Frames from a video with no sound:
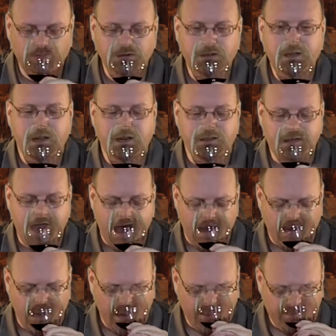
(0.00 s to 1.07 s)
really getting
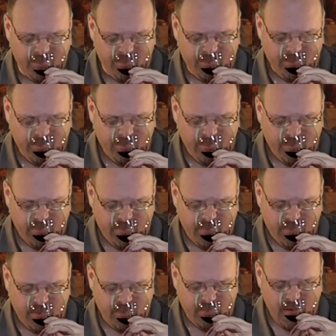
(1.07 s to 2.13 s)
that. Um,
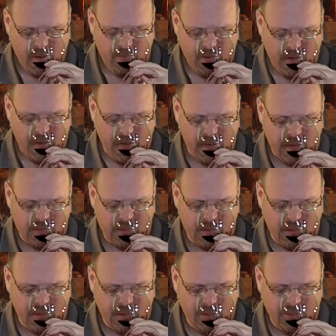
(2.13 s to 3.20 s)
maybe a
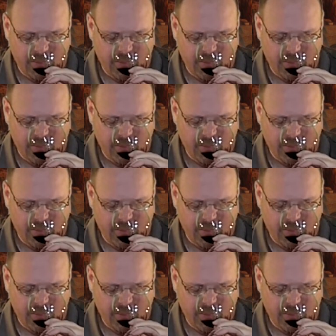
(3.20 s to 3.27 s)
hint